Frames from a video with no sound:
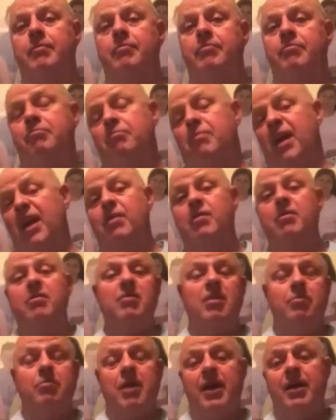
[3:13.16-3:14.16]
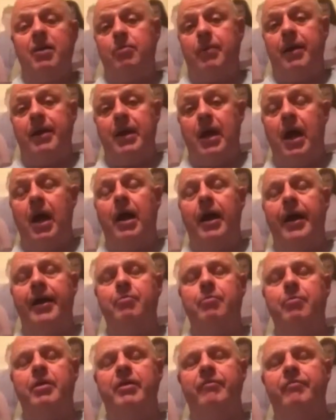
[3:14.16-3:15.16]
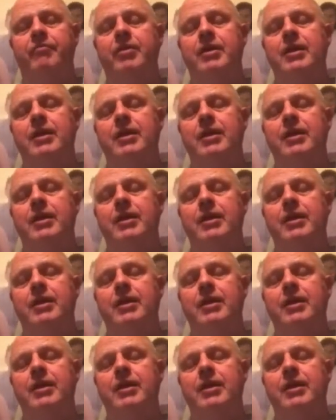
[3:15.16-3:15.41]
they may or may not. But if